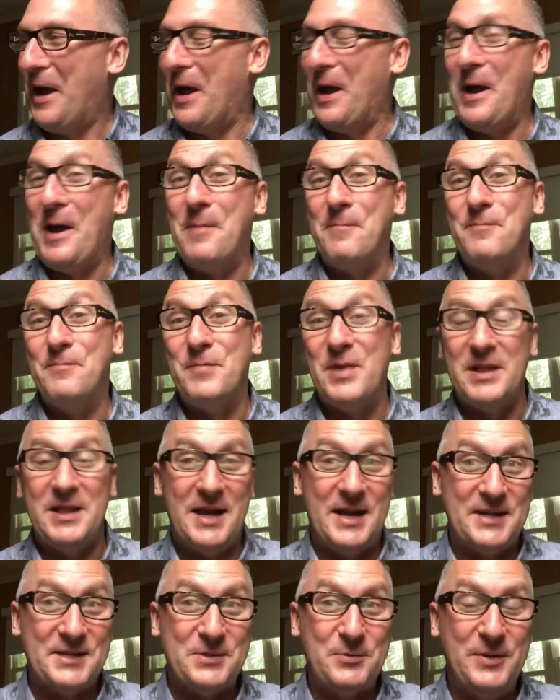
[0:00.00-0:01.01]
But
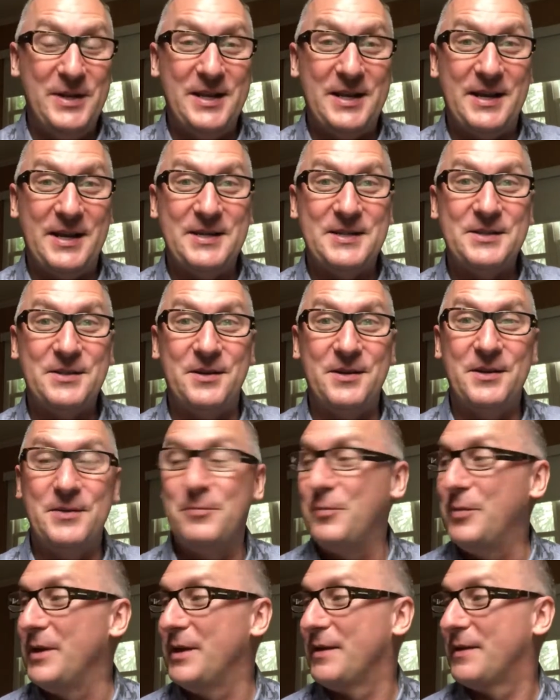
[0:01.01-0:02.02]
last week, I
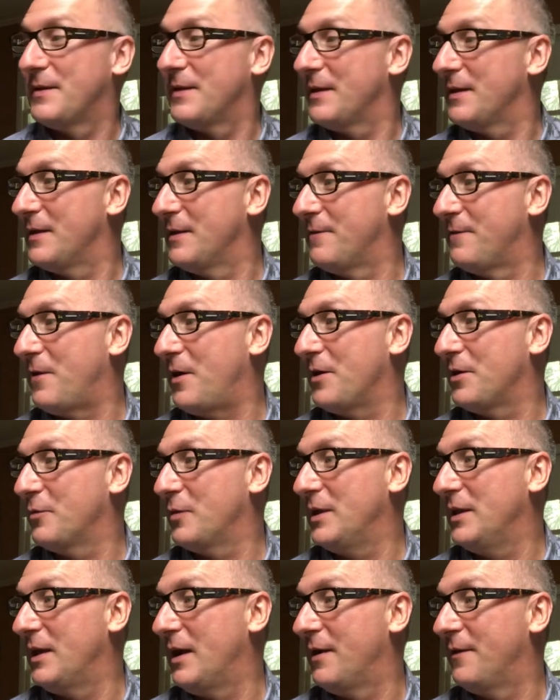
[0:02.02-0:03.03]
started with The Father
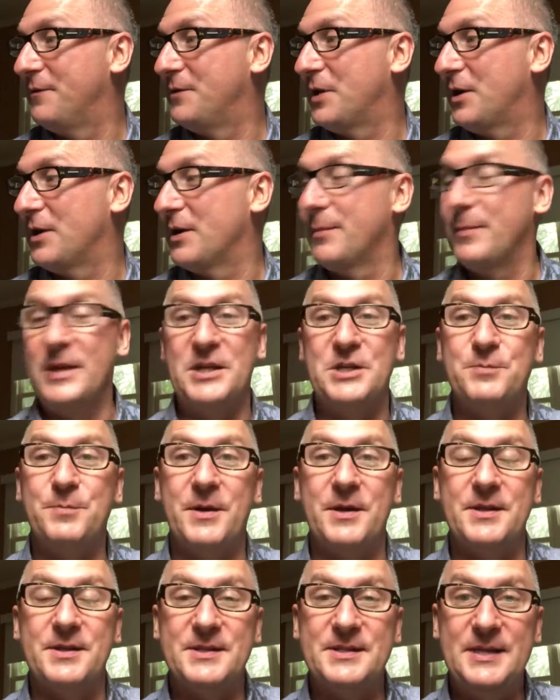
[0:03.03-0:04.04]
We Loved on a Beach
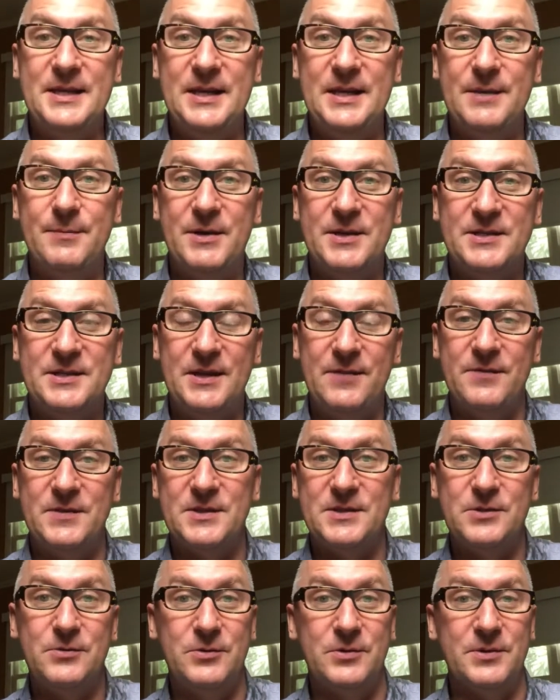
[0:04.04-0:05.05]
by the Sea by Stephen
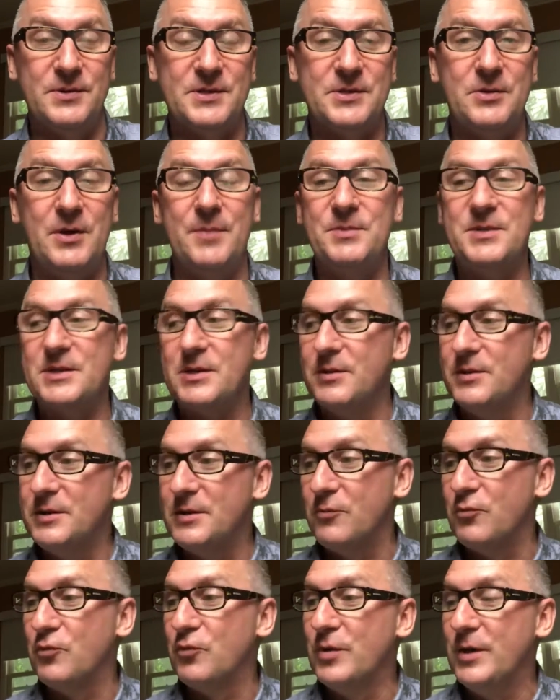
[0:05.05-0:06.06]
Sewell. So I'm just going
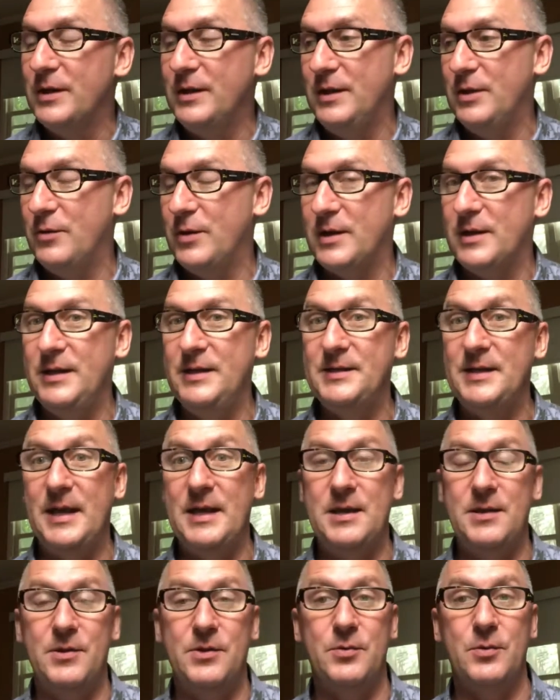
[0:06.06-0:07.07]
to really quickly
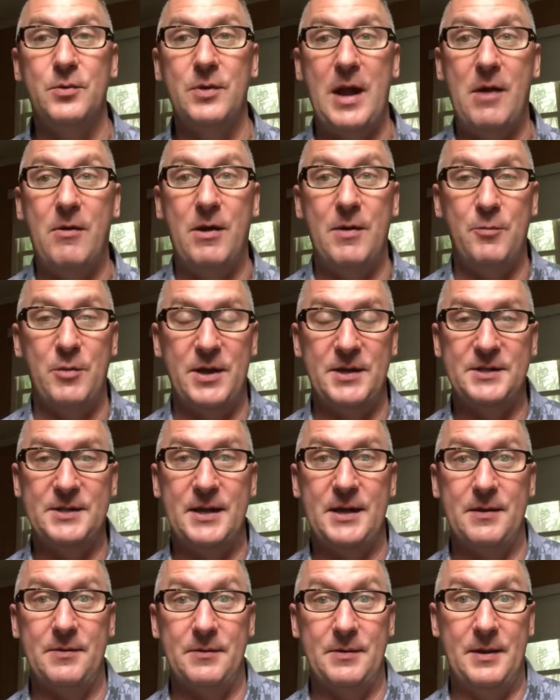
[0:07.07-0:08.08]
take you through how I break
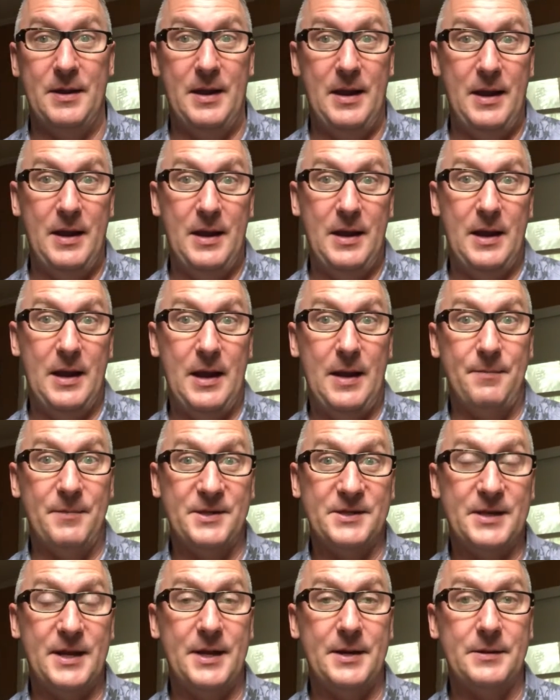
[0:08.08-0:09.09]
down
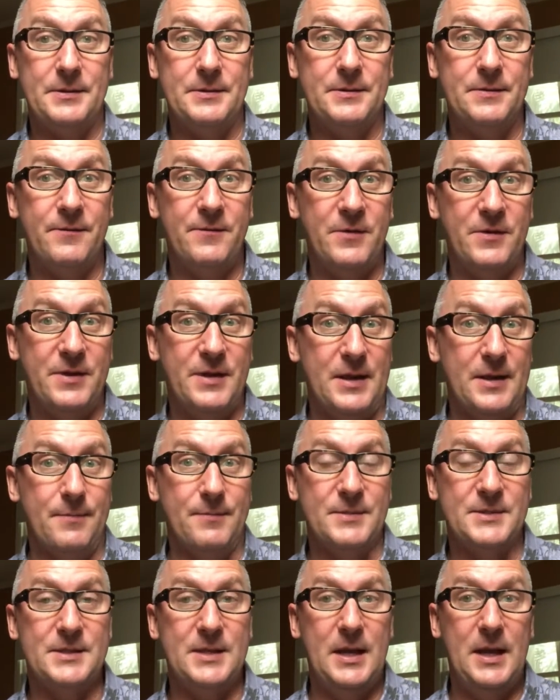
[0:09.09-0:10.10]
the title for
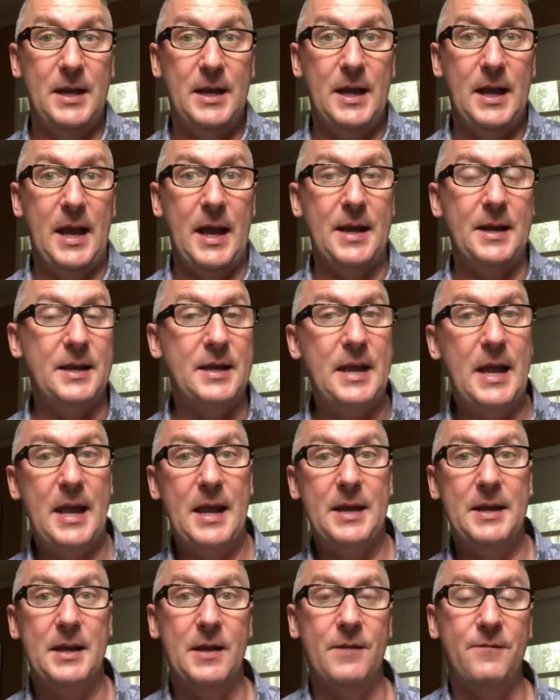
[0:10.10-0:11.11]
themes. And
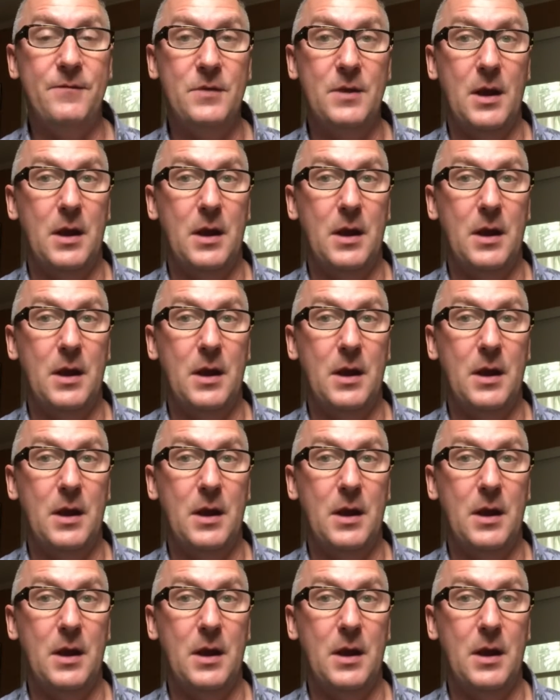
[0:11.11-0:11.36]
again, if